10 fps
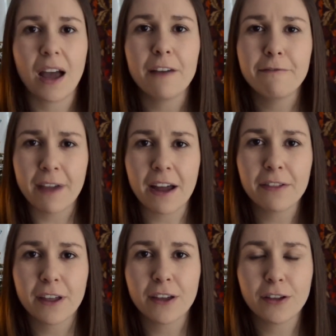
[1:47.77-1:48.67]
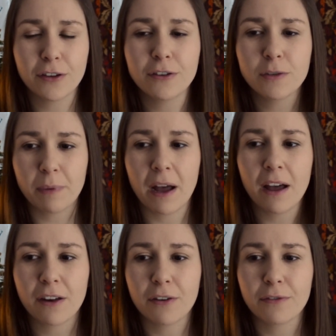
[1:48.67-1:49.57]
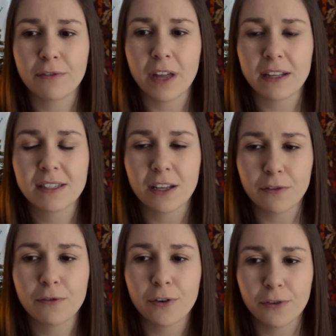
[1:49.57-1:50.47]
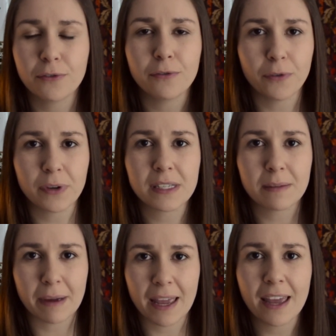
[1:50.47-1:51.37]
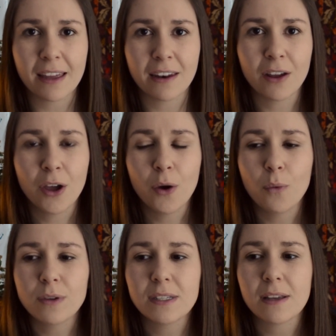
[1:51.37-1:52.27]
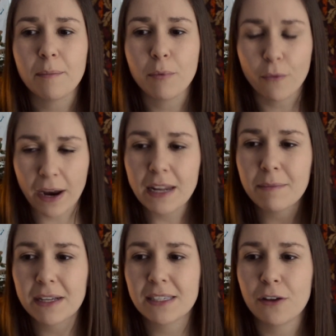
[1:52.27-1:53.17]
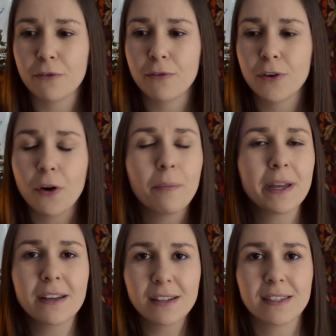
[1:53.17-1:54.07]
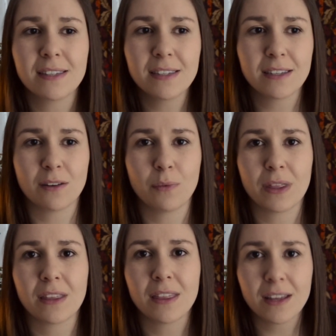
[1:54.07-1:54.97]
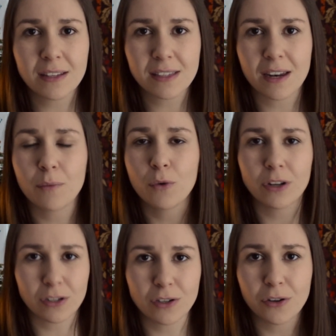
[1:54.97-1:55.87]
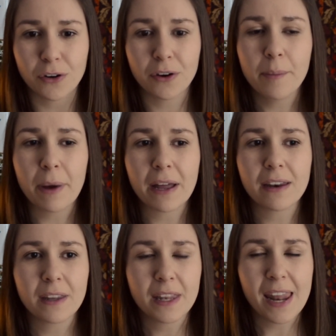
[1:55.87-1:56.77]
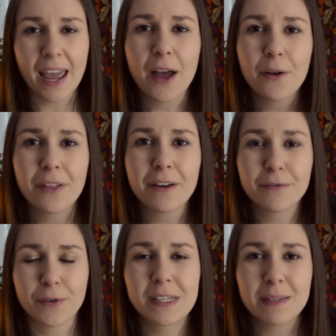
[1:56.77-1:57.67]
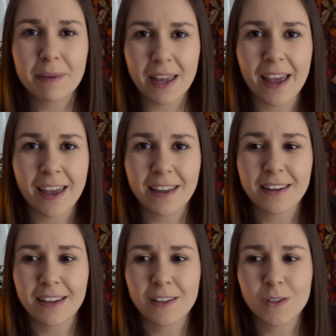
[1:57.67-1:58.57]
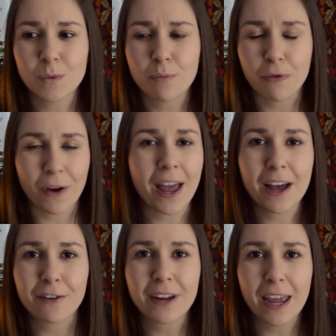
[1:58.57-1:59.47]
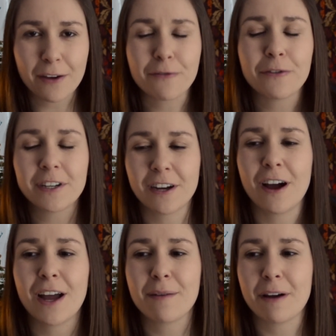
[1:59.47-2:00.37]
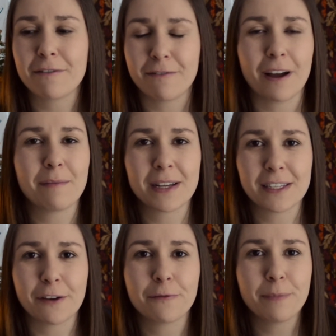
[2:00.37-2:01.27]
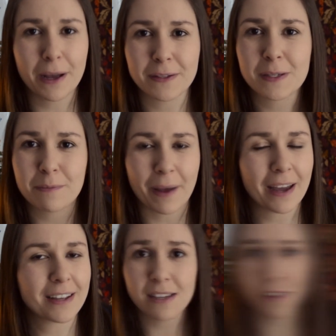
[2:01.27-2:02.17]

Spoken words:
I found that a huge part of that self-critical voice in my head was berating myself for not being consistent with the things that I'm wanting to do. But now that voice in my head is proud every time I find myself bouncing back to